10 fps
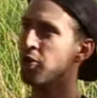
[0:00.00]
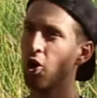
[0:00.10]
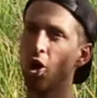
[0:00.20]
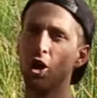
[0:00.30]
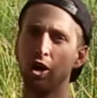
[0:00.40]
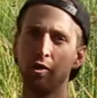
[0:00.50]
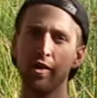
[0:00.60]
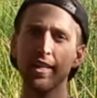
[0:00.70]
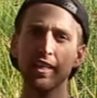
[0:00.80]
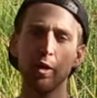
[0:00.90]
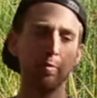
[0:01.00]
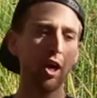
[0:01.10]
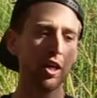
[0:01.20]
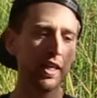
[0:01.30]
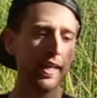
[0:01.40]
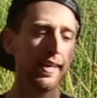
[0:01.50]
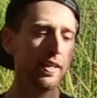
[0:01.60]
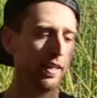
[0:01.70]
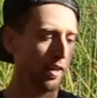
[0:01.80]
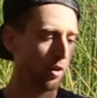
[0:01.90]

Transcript: there are things that are blocking,